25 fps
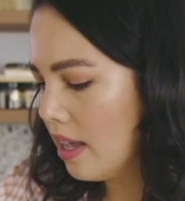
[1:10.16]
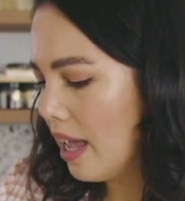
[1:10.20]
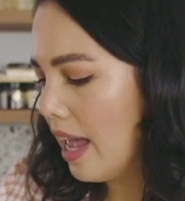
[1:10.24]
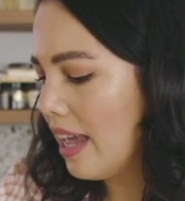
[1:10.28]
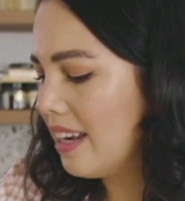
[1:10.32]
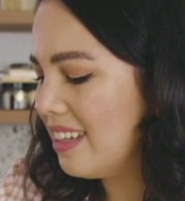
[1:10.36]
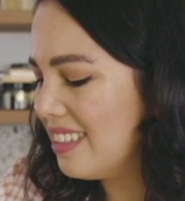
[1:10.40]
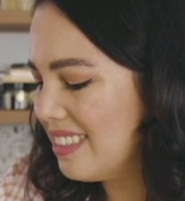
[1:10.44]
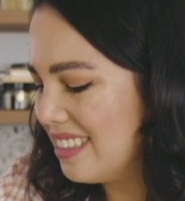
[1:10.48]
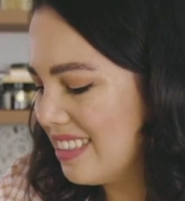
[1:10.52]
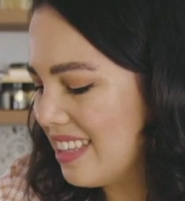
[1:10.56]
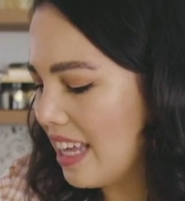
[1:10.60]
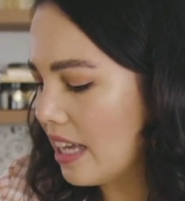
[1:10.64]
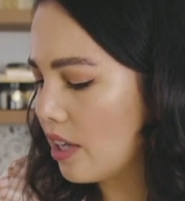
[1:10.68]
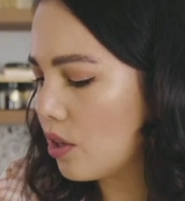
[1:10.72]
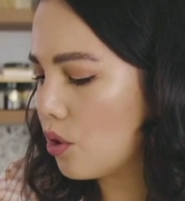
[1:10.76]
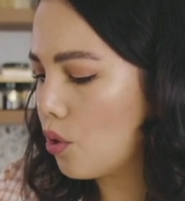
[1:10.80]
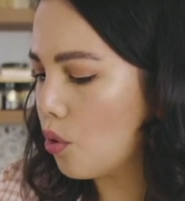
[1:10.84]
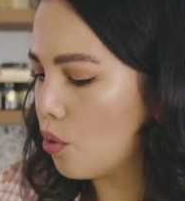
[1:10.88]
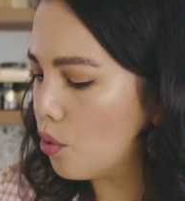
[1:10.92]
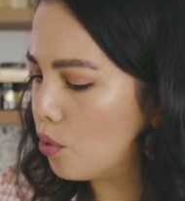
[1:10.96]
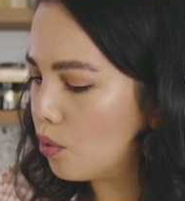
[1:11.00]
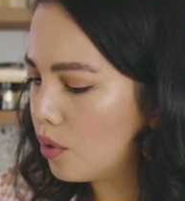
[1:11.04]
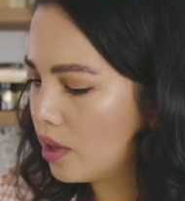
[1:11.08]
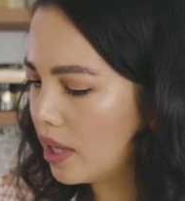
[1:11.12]
And it's that
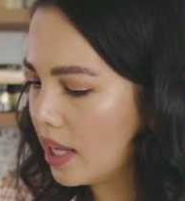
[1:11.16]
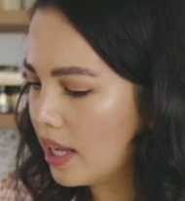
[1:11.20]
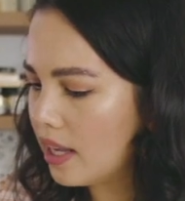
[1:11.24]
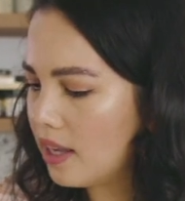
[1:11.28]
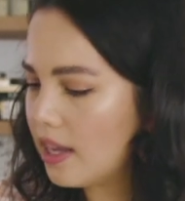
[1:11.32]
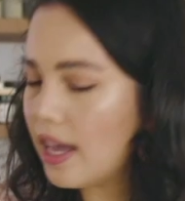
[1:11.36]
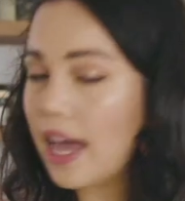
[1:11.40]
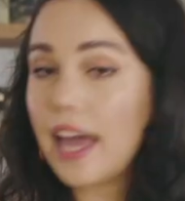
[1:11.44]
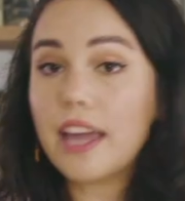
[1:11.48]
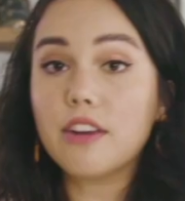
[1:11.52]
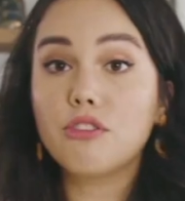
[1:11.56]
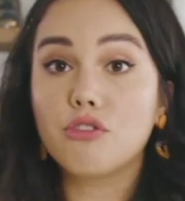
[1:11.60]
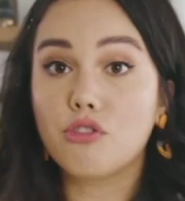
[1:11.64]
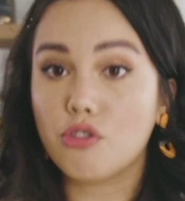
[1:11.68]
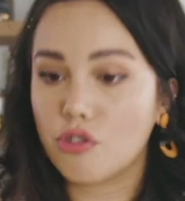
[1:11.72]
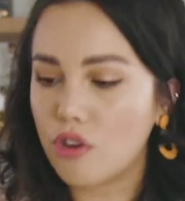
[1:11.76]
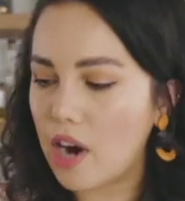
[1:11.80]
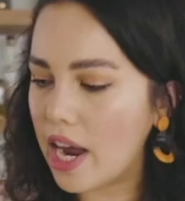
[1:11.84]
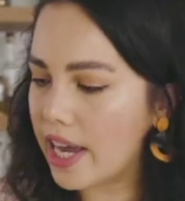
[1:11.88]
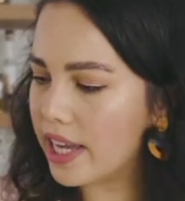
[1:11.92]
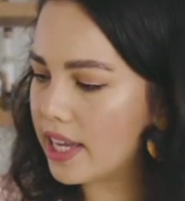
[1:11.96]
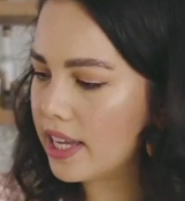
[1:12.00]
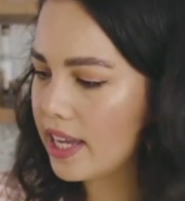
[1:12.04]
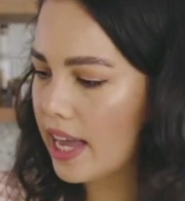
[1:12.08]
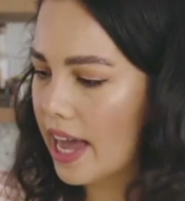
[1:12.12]
cooling and
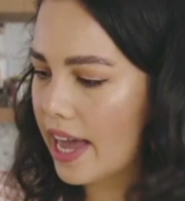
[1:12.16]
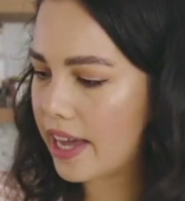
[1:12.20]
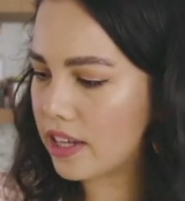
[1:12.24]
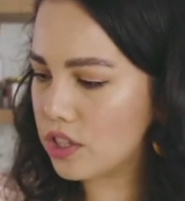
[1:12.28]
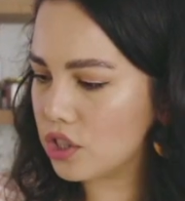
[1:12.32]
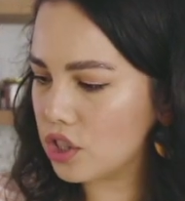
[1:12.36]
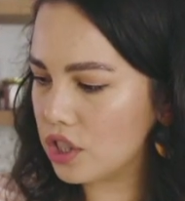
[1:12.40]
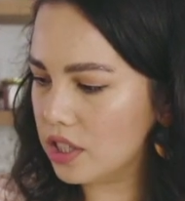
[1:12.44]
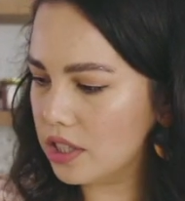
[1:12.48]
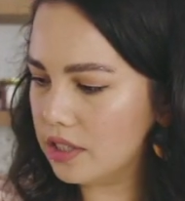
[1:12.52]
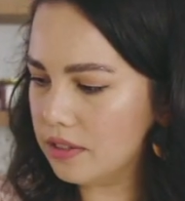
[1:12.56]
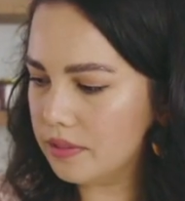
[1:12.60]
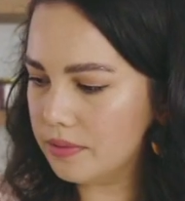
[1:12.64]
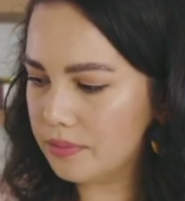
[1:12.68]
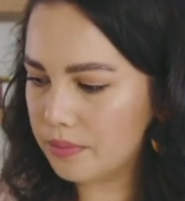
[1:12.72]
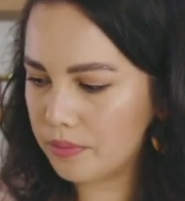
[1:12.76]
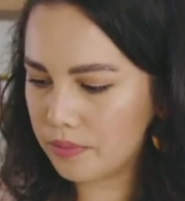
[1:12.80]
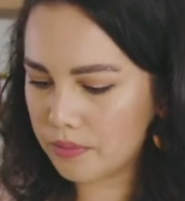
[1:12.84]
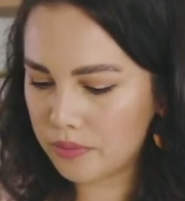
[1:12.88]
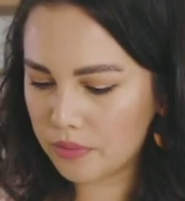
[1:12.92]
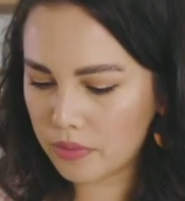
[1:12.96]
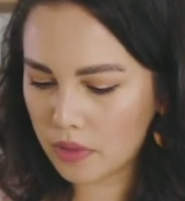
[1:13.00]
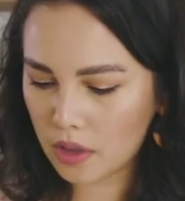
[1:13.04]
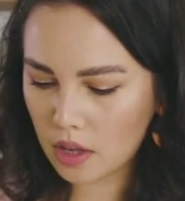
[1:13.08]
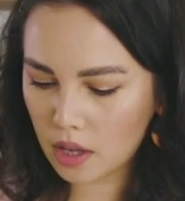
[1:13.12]
drying action
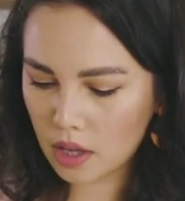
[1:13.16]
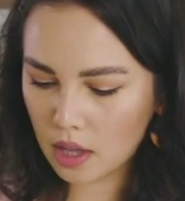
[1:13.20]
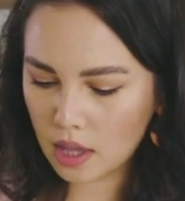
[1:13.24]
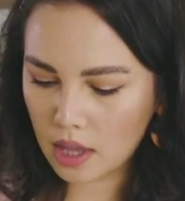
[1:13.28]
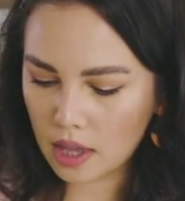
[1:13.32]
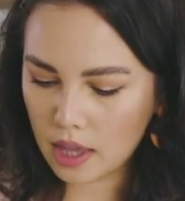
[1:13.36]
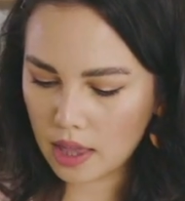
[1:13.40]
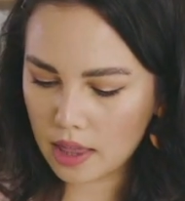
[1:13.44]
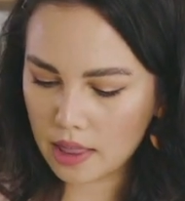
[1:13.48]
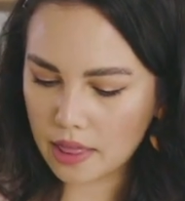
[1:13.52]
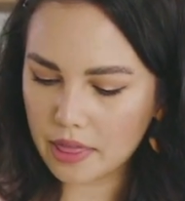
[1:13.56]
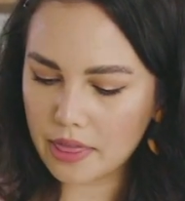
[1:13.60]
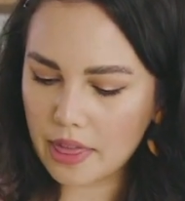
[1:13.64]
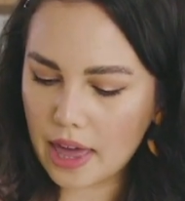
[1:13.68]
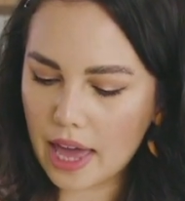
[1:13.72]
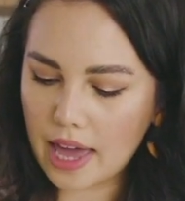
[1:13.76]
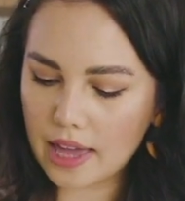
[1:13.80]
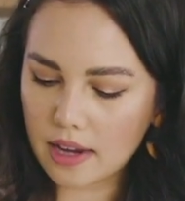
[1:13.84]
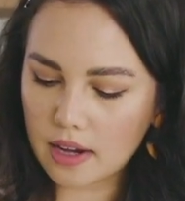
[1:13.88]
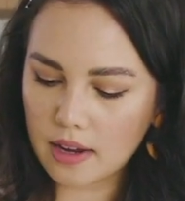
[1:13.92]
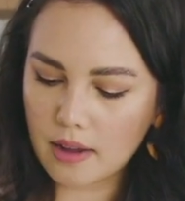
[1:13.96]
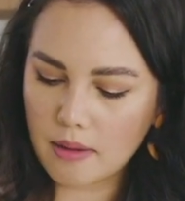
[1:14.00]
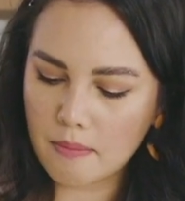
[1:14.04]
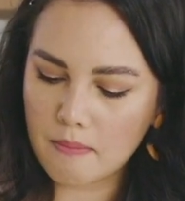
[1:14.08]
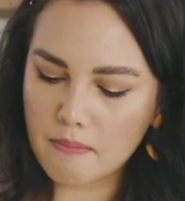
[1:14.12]

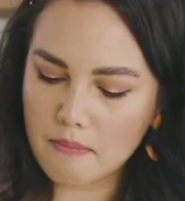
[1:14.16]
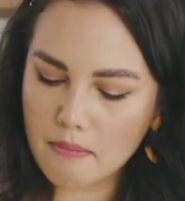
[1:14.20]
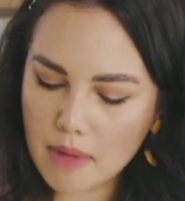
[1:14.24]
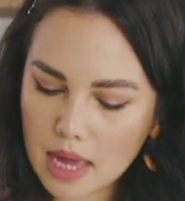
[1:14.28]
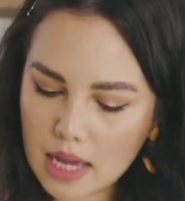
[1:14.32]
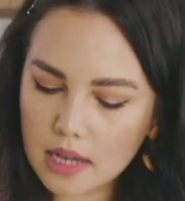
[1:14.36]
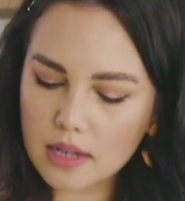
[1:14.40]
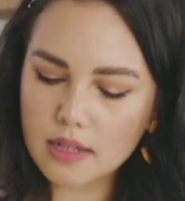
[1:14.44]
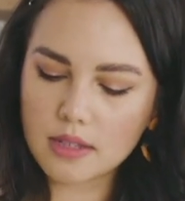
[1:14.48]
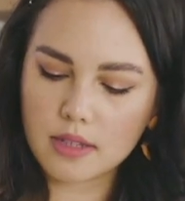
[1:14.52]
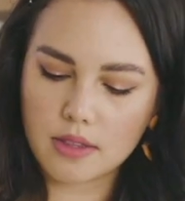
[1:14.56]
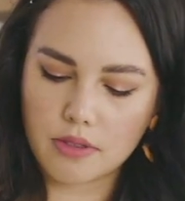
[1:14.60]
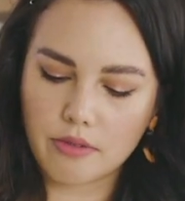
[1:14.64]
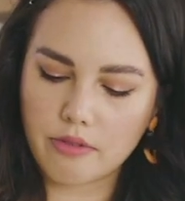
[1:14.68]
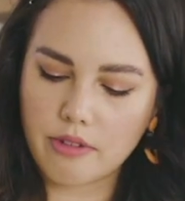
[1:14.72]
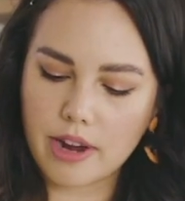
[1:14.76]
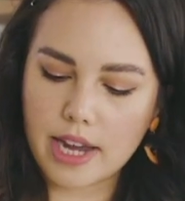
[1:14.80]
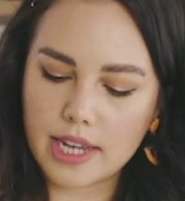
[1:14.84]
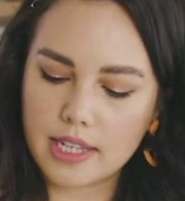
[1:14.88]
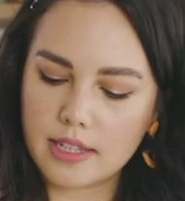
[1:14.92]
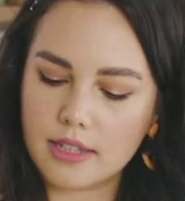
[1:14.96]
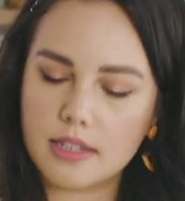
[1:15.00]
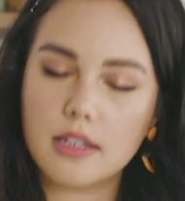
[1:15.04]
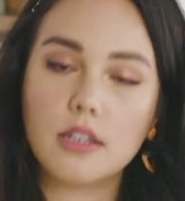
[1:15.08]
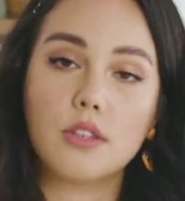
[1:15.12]
that makes the
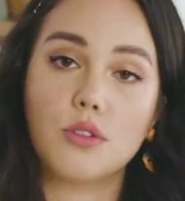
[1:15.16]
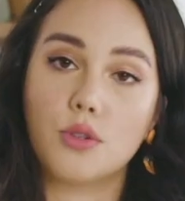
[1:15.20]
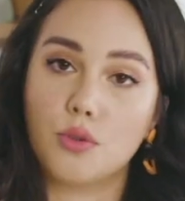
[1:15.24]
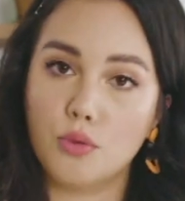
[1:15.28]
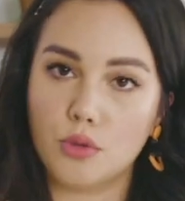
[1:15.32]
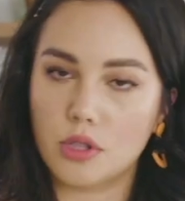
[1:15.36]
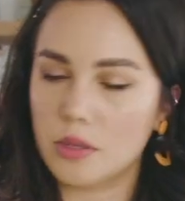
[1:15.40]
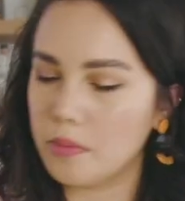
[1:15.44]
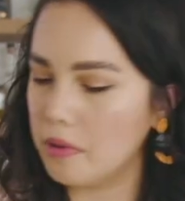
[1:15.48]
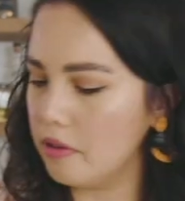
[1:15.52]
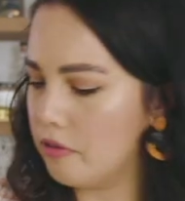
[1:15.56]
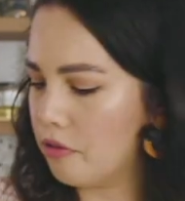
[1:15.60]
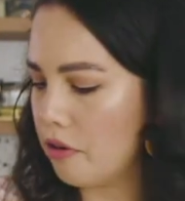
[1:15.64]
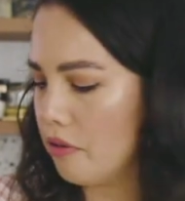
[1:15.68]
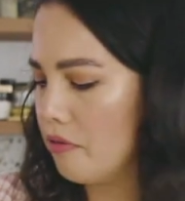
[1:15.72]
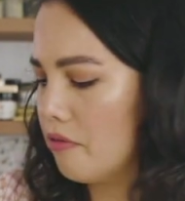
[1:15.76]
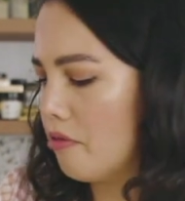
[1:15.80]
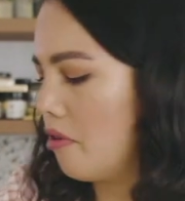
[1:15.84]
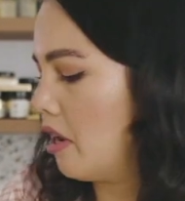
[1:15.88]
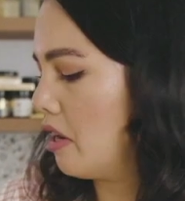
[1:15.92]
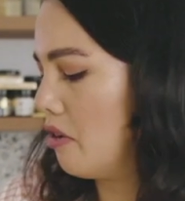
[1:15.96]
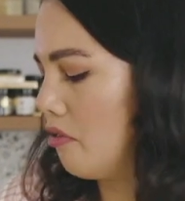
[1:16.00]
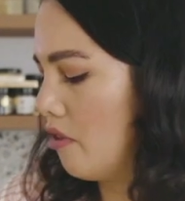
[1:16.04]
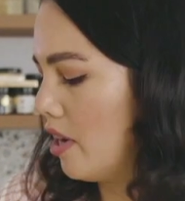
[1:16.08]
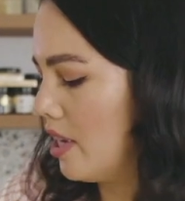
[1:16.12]
rice suitable for a
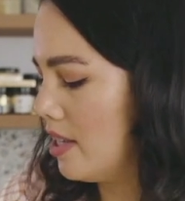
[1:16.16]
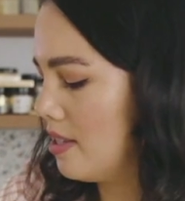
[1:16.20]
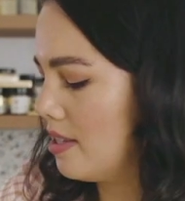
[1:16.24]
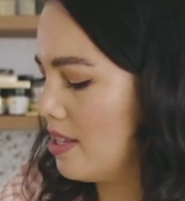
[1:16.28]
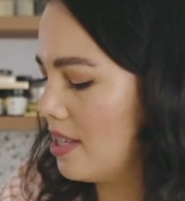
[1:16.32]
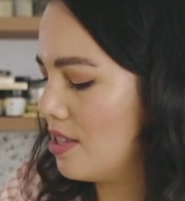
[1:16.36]
fried rice.